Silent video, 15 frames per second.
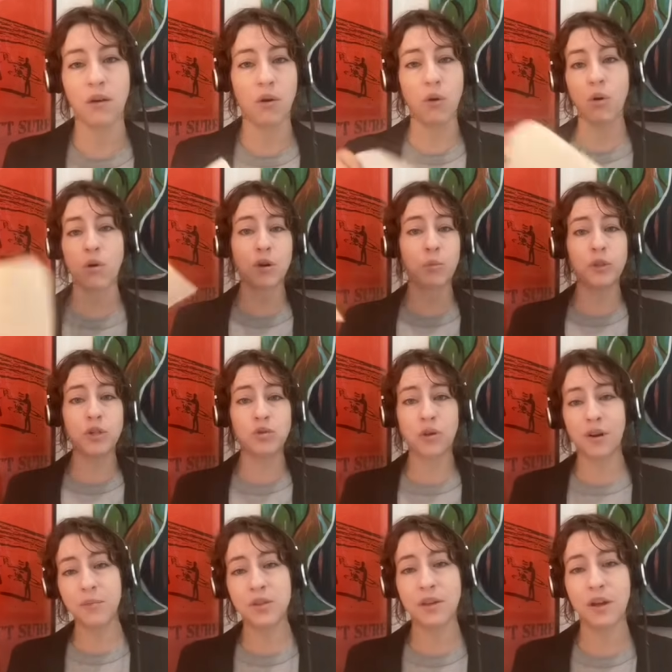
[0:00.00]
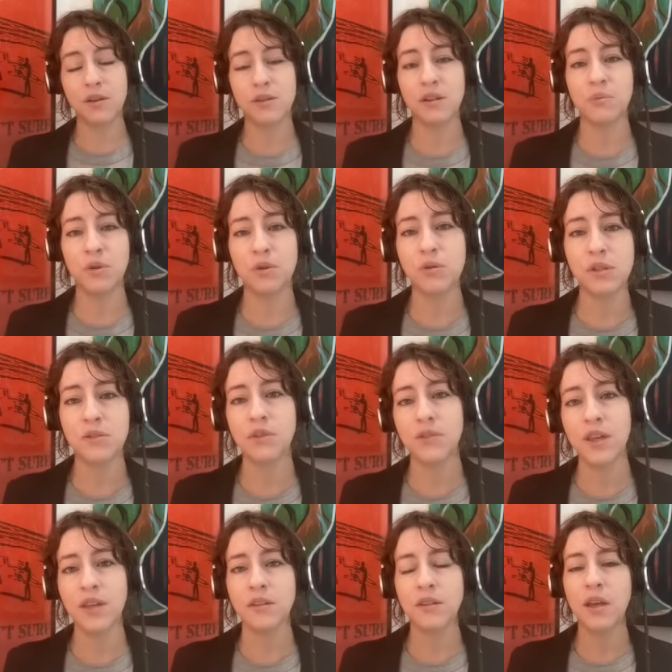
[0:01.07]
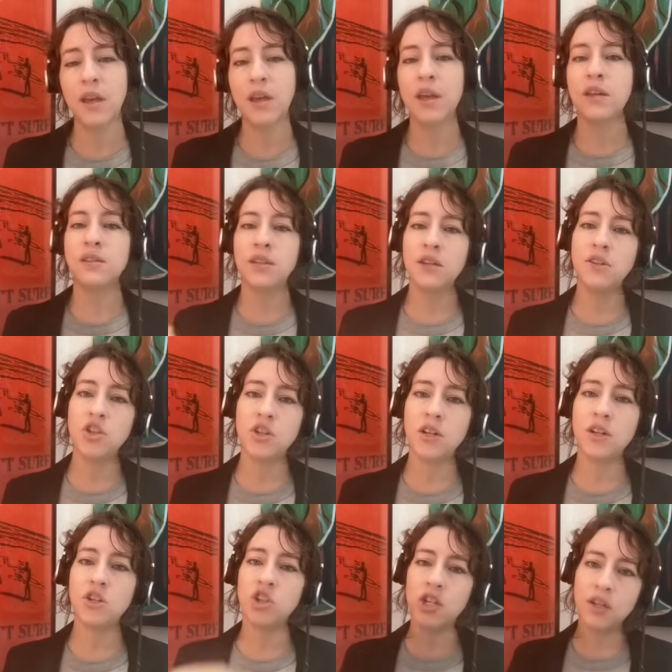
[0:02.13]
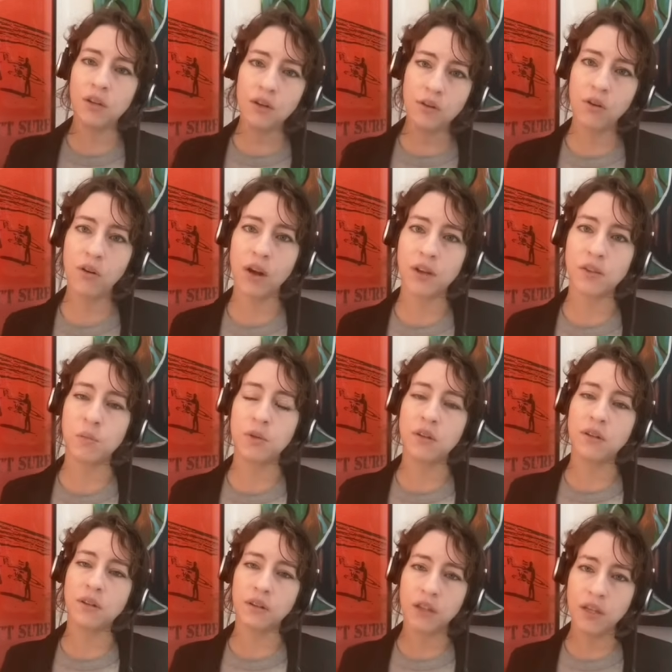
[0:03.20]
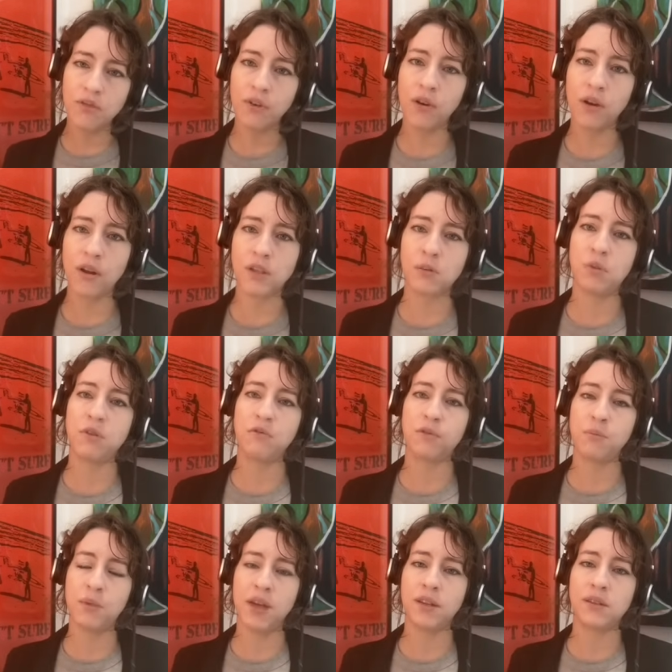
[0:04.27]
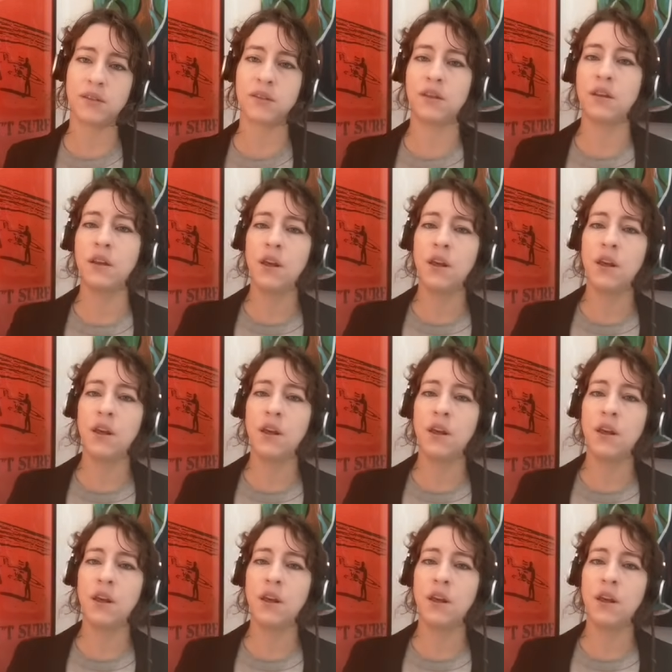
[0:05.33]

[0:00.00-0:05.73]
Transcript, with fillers: horribly traumatizing abusive event did she cheat on her husband leave her husband for manson